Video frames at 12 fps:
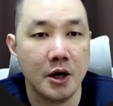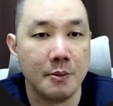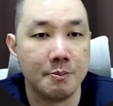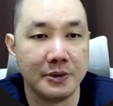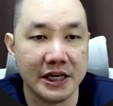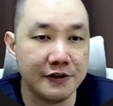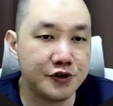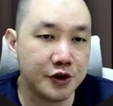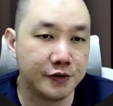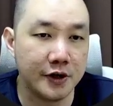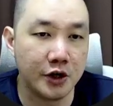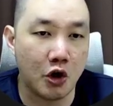belief
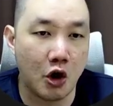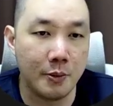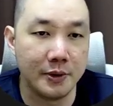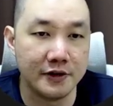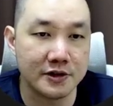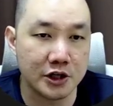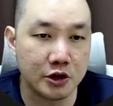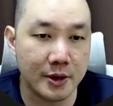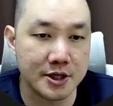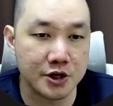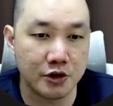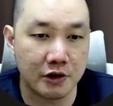shifting, core beliefs,
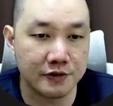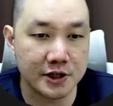atomizing craft.